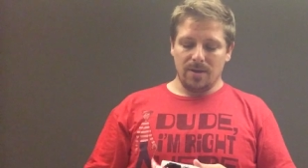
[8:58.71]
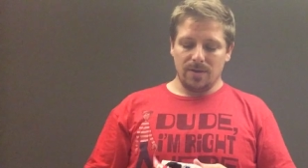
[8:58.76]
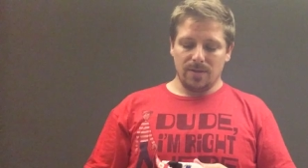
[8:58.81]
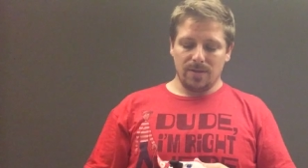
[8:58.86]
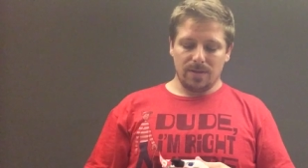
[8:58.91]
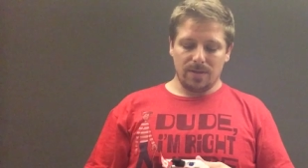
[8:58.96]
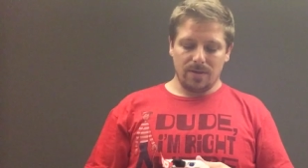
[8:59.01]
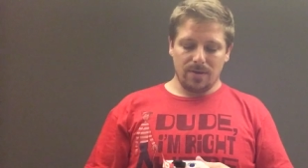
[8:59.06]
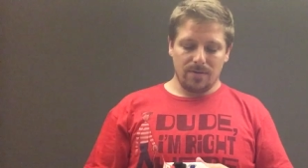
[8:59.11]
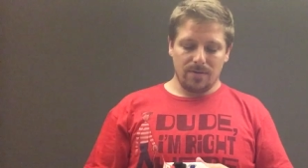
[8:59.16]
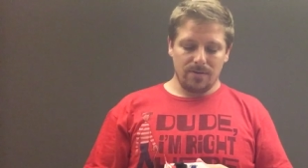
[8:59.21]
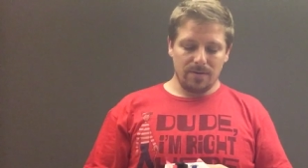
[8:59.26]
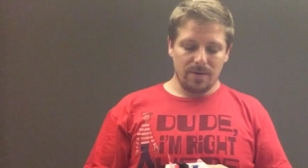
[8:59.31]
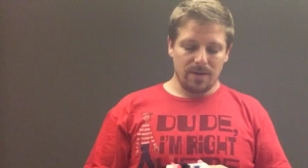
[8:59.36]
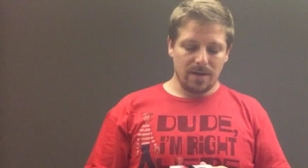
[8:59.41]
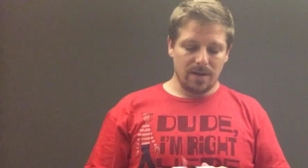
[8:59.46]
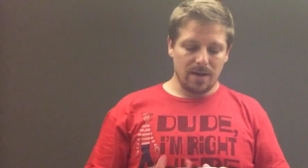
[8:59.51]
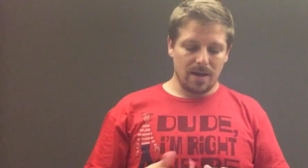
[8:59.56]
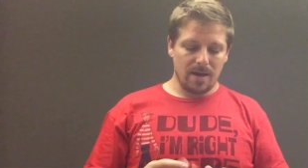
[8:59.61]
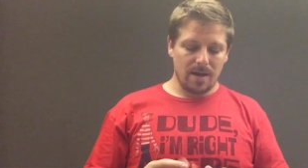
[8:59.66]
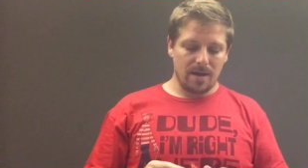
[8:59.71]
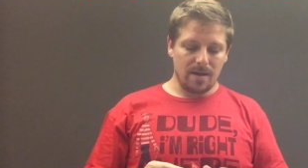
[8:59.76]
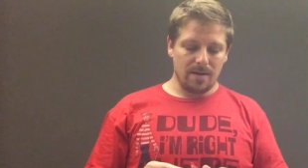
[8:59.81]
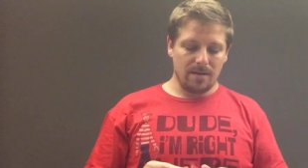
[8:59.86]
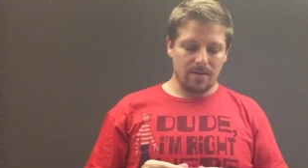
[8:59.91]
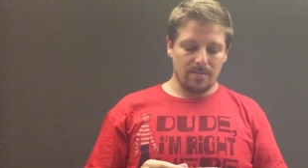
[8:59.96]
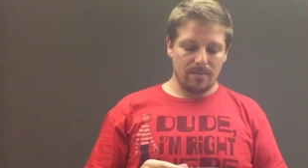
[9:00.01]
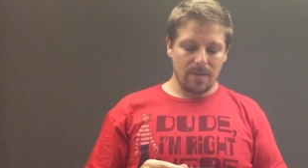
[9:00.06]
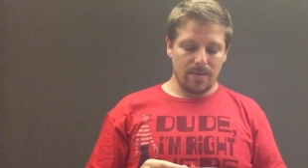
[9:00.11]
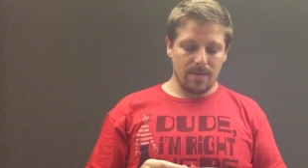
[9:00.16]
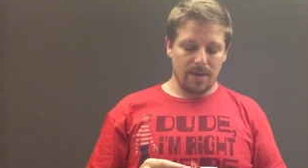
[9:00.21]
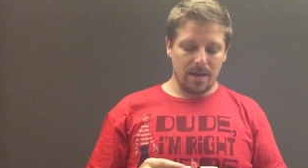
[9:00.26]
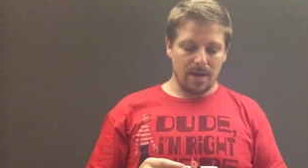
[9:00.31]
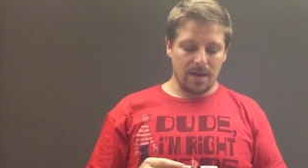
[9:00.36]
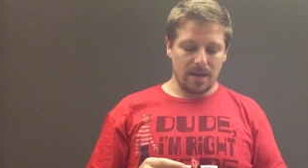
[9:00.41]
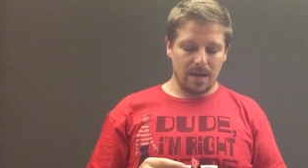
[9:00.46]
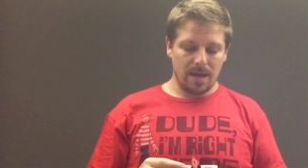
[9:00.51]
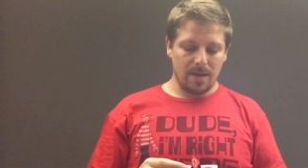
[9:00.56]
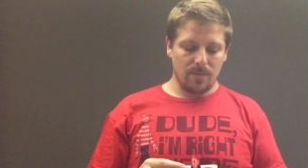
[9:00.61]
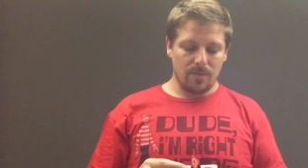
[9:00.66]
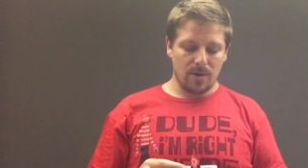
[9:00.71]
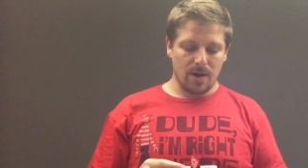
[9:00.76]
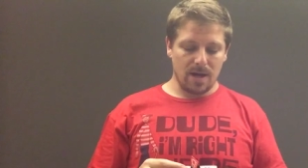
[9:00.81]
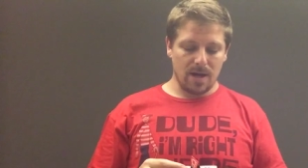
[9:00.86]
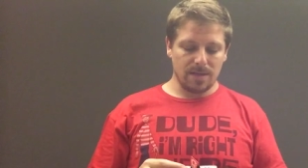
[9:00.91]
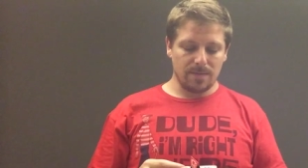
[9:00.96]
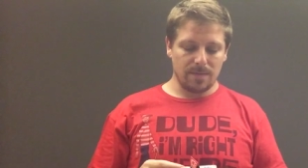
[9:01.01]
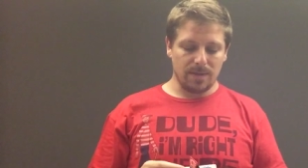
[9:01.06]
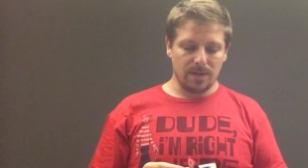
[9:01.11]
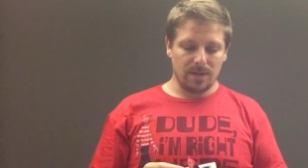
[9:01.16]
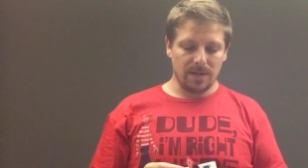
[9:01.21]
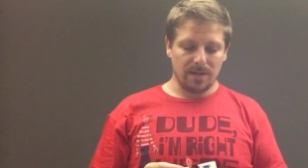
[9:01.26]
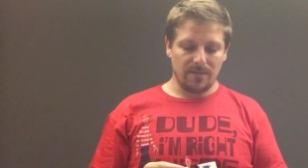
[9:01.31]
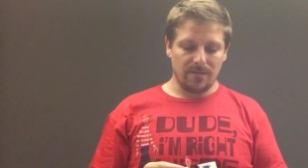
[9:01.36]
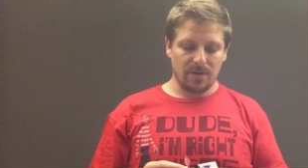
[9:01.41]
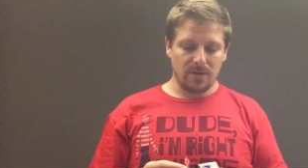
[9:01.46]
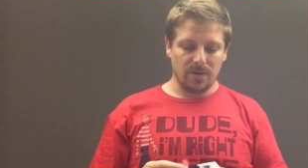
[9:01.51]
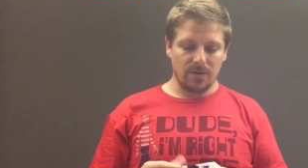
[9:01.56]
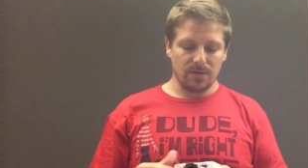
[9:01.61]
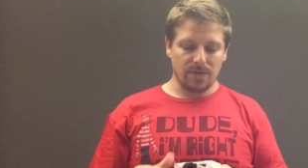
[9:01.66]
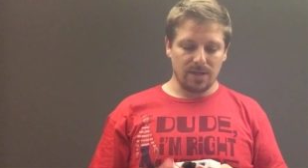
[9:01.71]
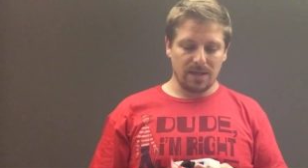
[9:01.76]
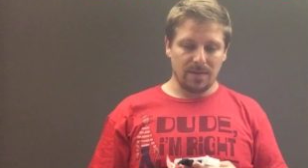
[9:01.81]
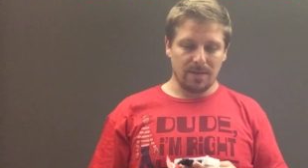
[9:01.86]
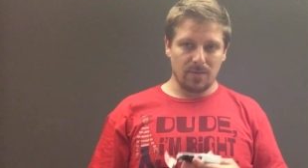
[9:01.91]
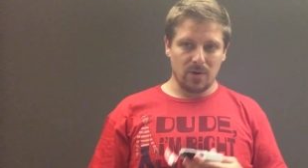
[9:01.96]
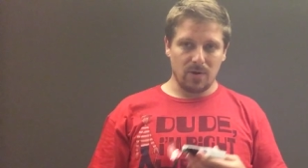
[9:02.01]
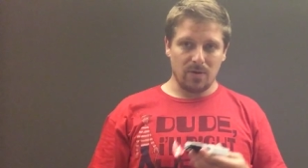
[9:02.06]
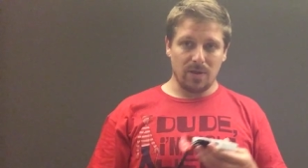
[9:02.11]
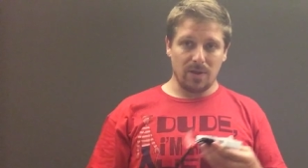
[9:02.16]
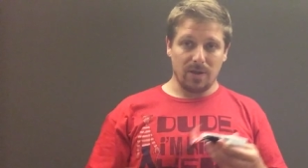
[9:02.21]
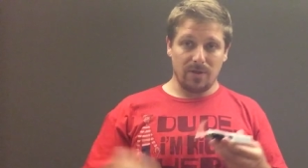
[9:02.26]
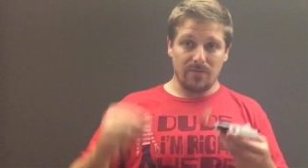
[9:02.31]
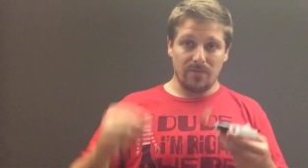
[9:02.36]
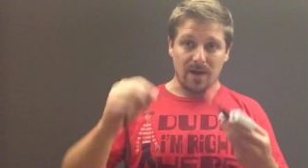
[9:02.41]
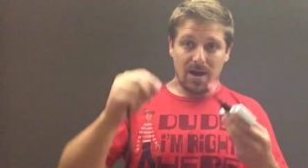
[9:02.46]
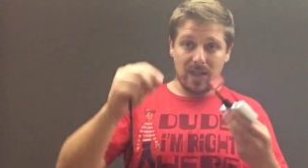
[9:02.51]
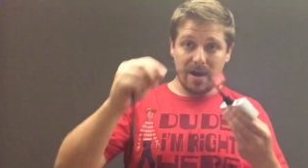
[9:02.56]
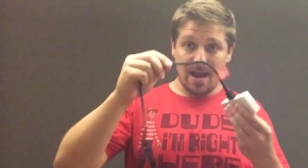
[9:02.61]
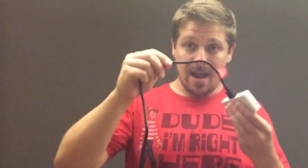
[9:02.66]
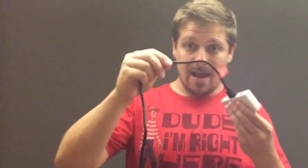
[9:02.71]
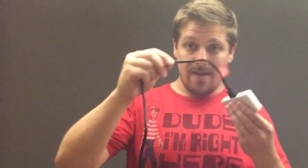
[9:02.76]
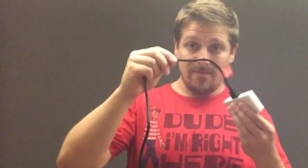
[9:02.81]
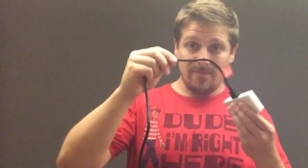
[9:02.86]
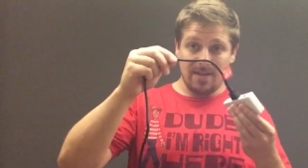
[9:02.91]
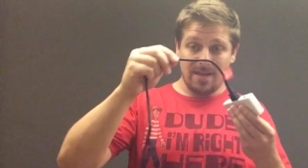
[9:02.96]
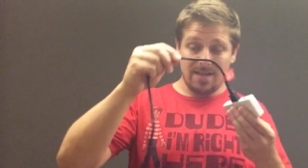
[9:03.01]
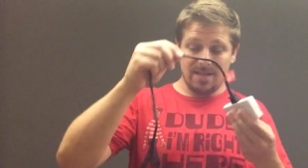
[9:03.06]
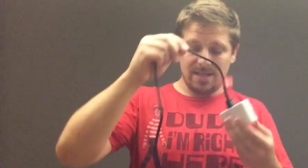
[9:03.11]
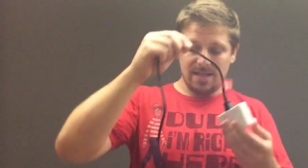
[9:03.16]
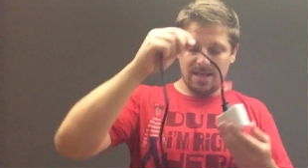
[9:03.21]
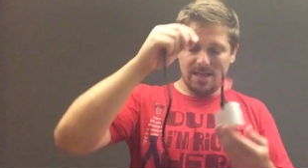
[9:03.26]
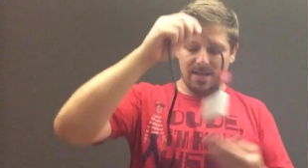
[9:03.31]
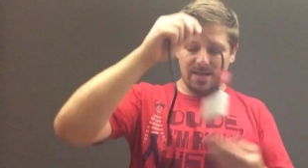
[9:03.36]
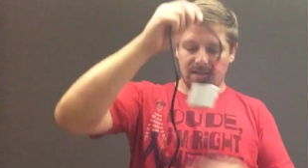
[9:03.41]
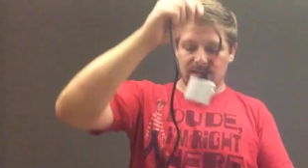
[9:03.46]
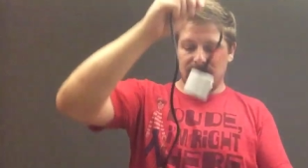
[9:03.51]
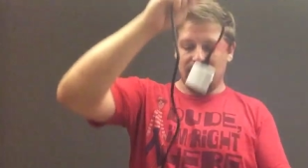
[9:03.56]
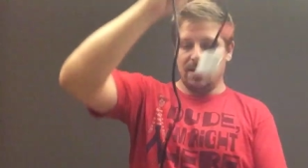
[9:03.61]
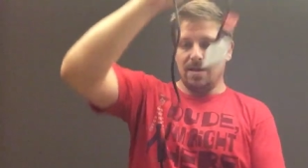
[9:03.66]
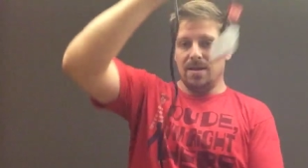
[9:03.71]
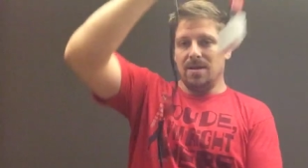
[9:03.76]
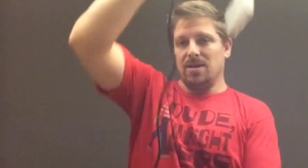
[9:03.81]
So, uh, maybe keep your eyes peeled, and if you do see them, know that you've got to have these things